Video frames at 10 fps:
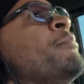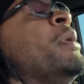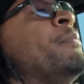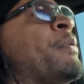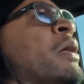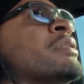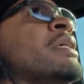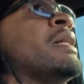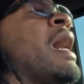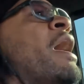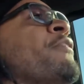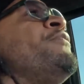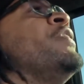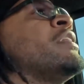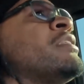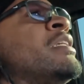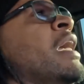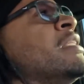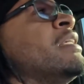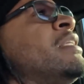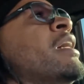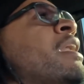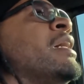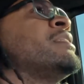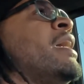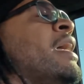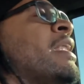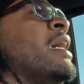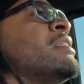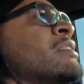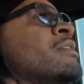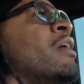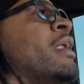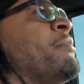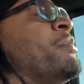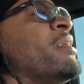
Me personally, I'll change the tail lights, the headlights, and all that.